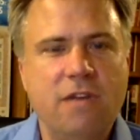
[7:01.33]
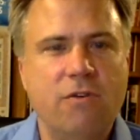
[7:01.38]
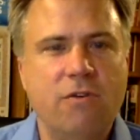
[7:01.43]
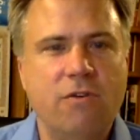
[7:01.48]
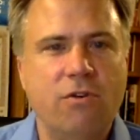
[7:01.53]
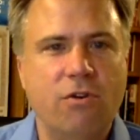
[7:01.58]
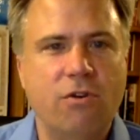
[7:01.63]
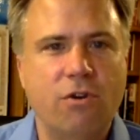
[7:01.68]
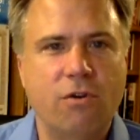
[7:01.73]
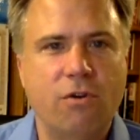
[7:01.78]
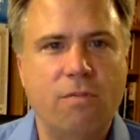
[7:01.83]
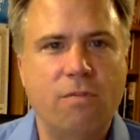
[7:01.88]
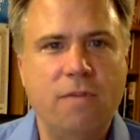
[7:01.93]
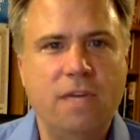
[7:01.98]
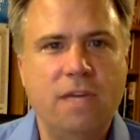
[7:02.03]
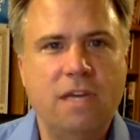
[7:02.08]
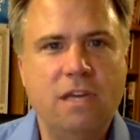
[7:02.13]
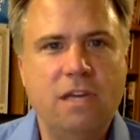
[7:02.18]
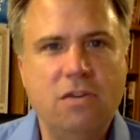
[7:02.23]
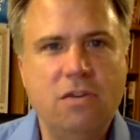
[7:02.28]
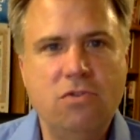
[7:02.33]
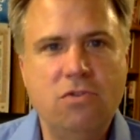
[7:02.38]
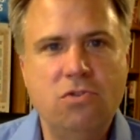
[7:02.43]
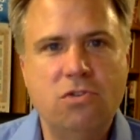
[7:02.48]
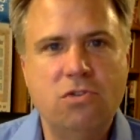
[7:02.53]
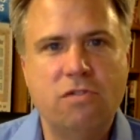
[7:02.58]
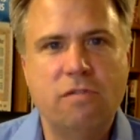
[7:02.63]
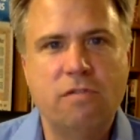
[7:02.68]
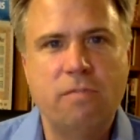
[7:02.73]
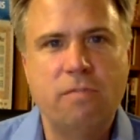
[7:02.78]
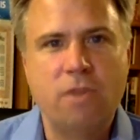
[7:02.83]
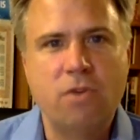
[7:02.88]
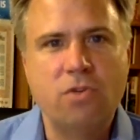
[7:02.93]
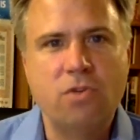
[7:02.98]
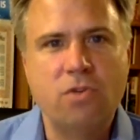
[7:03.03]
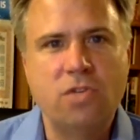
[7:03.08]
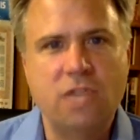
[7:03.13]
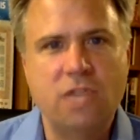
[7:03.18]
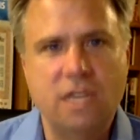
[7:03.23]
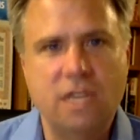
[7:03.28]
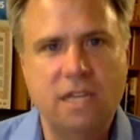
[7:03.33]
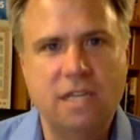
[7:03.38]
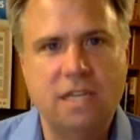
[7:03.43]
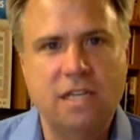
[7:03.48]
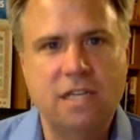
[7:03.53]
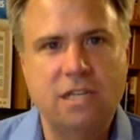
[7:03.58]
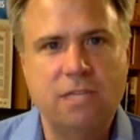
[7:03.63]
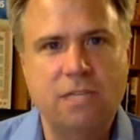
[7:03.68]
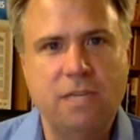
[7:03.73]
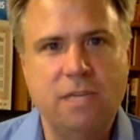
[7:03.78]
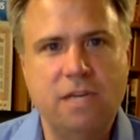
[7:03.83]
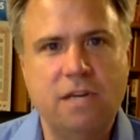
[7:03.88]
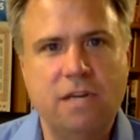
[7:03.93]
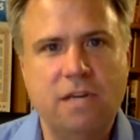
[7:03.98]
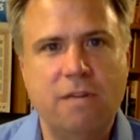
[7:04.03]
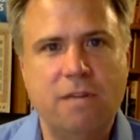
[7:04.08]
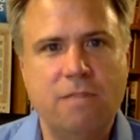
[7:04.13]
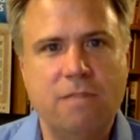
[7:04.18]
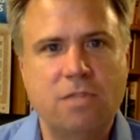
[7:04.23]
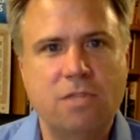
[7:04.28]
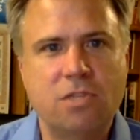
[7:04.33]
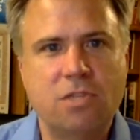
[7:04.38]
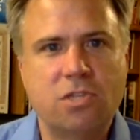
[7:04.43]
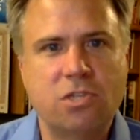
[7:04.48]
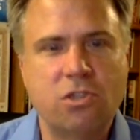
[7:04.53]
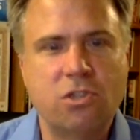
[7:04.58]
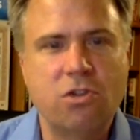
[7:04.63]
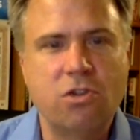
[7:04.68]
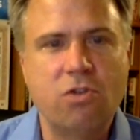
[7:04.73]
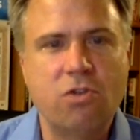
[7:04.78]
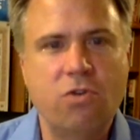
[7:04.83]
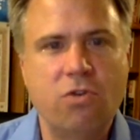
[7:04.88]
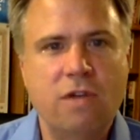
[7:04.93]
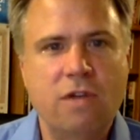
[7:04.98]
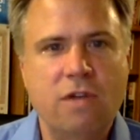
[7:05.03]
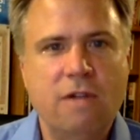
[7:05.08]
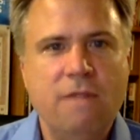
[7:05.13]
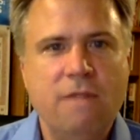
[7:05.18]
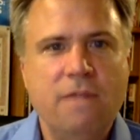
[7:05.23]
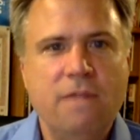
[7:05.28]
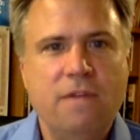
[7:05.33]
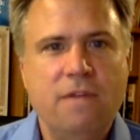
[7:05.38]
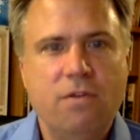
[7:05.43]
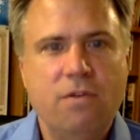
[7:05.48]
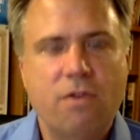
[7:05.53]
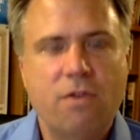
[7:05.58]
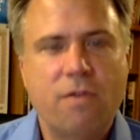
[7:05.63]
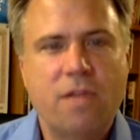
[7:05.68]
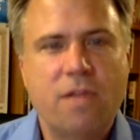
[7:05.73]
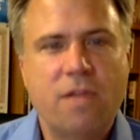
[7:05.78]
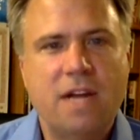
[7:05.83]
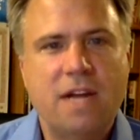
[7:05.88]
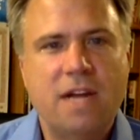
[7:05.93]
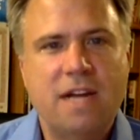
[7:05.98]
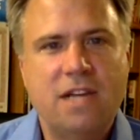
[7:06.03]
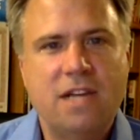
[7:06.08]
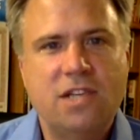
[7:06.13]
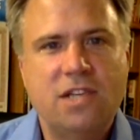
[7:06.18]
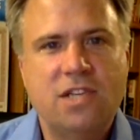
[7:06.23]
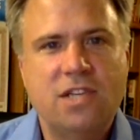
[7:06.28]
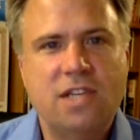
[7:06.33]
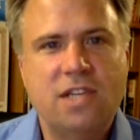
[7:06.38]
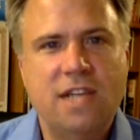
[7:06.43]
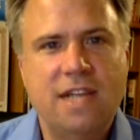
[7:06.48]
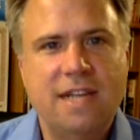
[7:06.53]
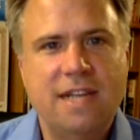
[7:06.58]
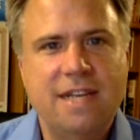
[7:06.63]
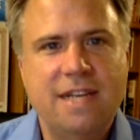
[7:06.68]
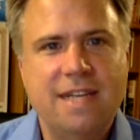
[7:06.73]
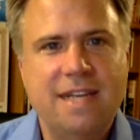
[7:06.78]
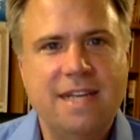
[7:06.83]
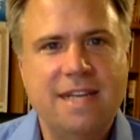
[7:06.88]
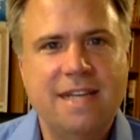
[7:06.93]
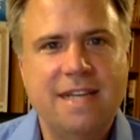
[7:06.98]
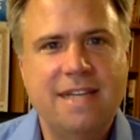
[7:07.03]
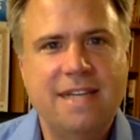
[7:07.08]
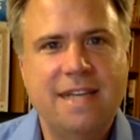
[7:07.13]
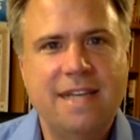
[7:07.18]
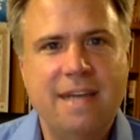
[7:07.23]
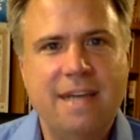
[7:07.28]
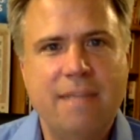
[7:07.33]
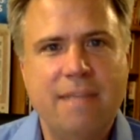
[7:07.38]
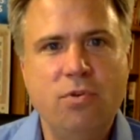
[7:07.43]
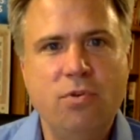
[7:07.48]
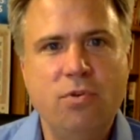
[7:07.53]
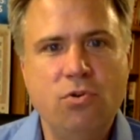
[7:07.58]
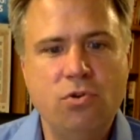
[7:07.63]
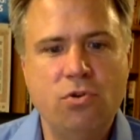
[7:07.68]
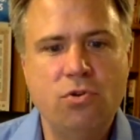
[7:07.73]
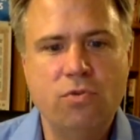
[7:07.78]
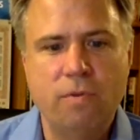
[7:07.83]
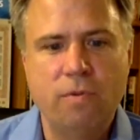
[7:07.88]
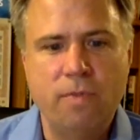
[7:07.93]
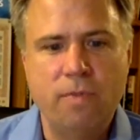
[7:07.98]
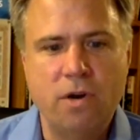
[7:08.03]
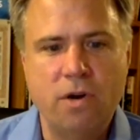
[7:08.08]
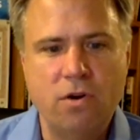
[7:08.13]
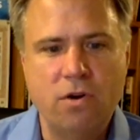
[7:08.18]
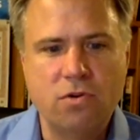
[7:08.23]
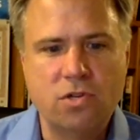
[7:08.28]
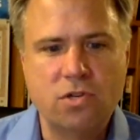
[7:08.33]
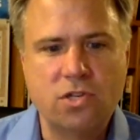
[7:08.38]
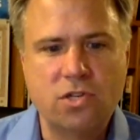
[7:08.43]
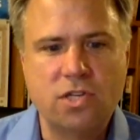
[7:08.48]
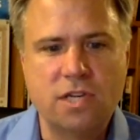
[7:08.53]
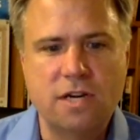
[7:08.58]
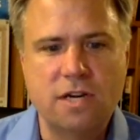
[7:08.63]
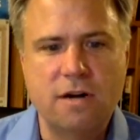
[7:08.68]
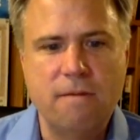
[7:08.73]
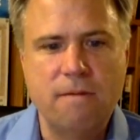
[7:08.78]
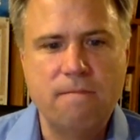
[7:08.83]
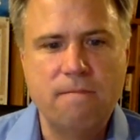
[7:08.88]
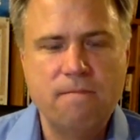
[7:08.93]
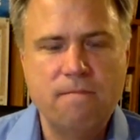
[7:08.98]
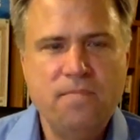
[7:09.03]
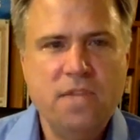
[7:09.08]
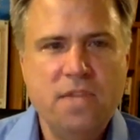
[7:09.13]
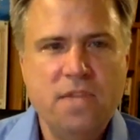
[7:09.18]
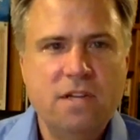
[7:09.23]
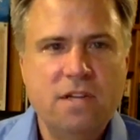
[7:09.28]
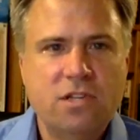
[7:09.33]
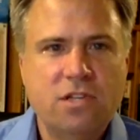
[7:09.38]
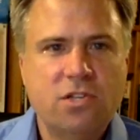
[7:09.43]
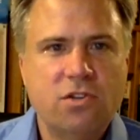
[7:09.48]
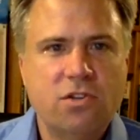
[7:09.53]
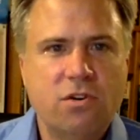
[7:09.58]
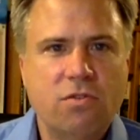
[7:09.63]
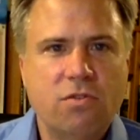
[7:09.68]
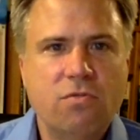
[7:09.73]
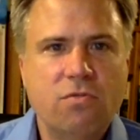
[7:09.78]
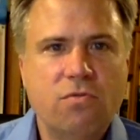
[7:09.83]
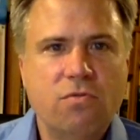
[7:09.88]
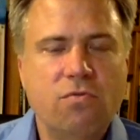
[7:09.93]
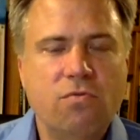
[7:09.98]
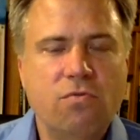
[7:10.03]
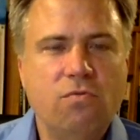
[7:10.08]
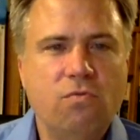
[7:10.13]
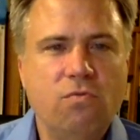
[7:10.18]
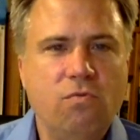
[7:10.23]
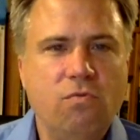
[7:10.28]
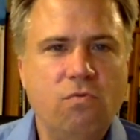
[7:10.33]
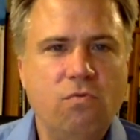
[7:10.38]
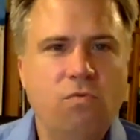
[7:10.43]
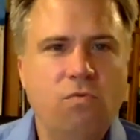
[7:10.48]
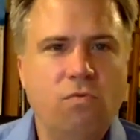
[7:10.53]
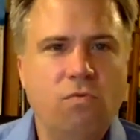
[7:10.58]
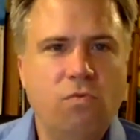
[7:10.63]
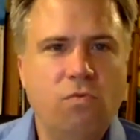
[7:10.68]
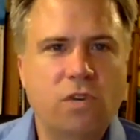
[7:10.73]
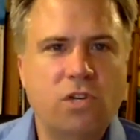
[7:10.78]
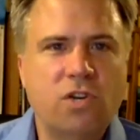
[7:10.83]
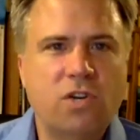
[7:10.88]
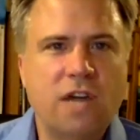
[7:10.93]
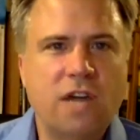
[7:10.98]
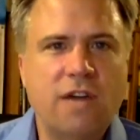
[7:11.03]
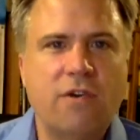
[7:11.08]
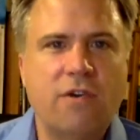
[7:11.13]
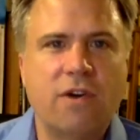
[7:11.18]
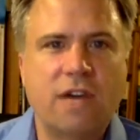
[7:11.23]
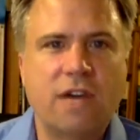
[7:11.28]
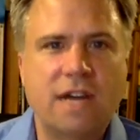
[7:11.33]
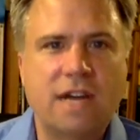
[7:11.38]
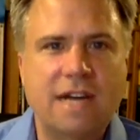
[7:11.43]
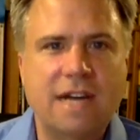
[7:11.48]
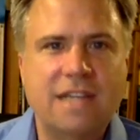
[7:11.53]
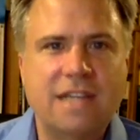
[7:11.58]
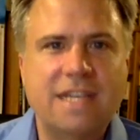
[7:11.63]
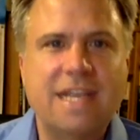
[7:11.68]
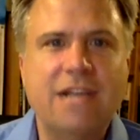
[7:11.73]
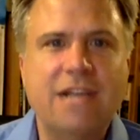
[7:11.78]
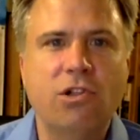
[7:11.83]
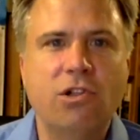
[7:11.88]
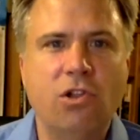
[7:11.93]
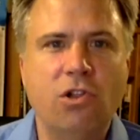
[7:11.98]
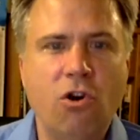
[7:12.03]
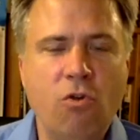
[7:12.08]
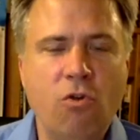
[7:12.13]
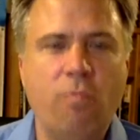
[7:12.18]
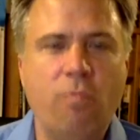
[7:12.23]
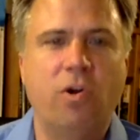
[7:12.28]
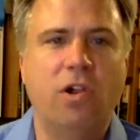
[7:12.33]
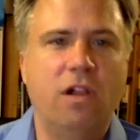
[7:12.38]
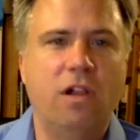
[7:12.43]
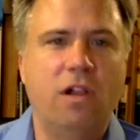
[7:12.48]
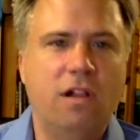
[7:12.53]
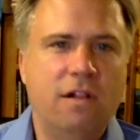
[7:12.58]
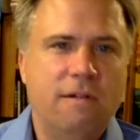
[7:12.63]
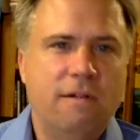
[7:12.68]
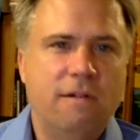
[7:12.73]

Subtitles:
or be accused of opposing it. It's become so normalized and taboo to oppose. So we're trying to organize a global